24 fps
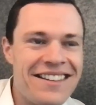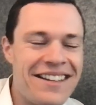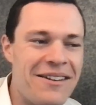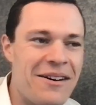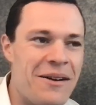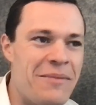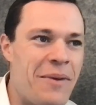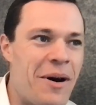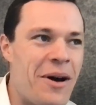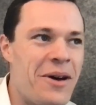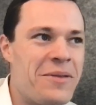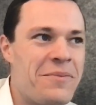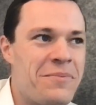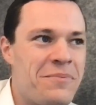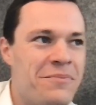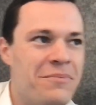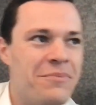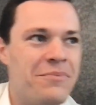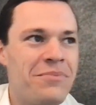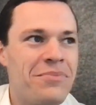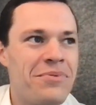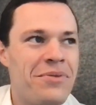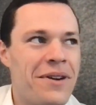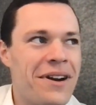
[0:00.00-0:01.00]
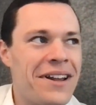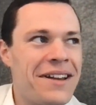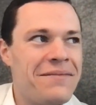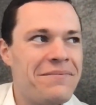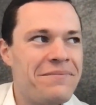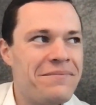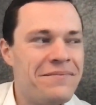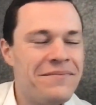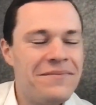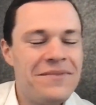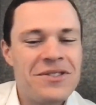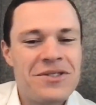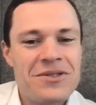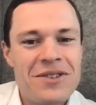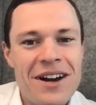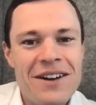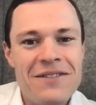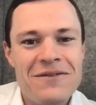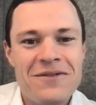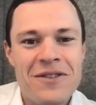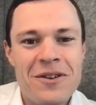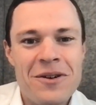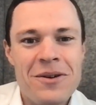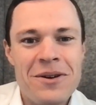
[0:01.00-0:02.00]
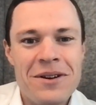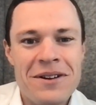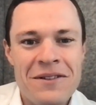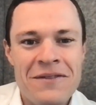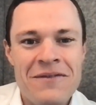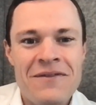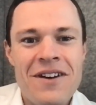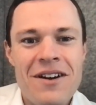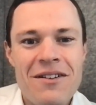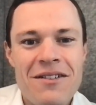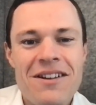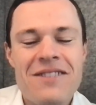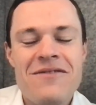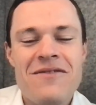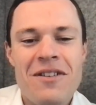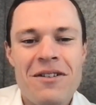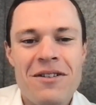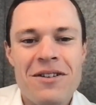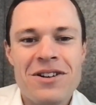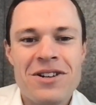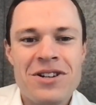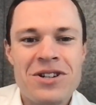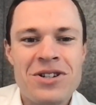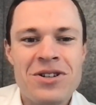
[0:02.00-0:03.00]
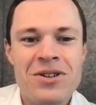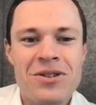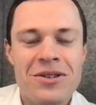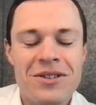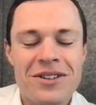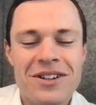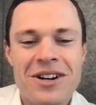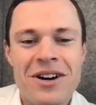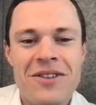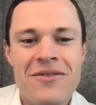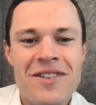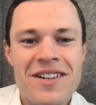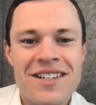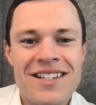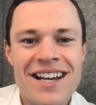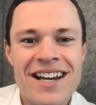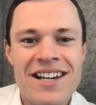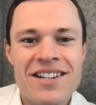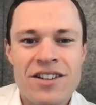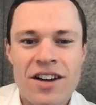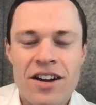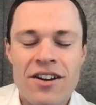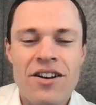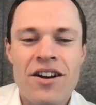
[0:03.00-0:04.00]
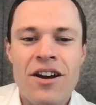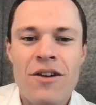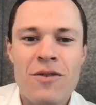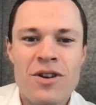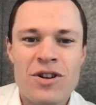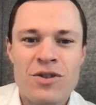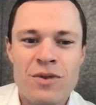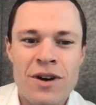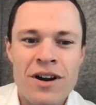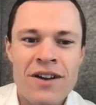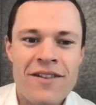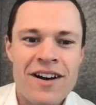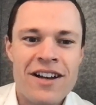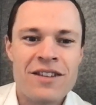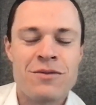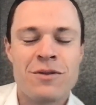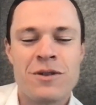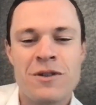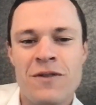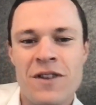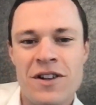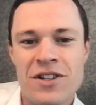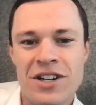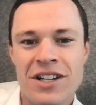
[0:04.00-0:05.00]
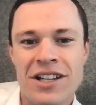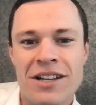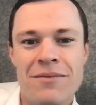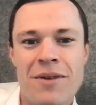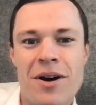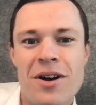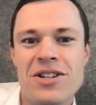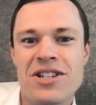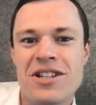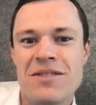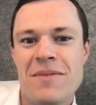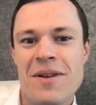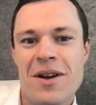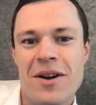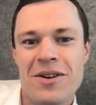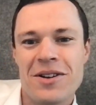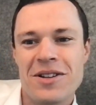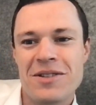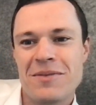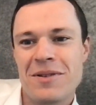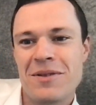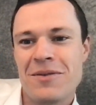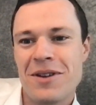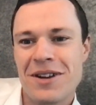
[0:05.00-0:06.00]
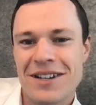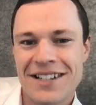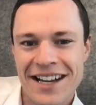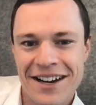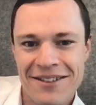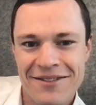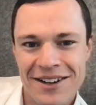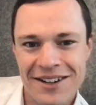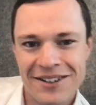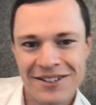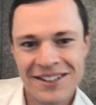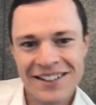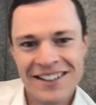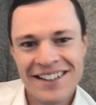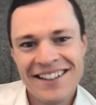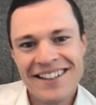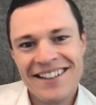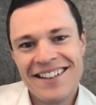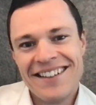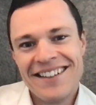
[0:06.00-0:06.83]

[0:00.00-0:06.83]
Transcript: I think they were both pretty straightforward and very, very short conversations. I don't know which one of us was fishing the most, to be honest, but it worked out well.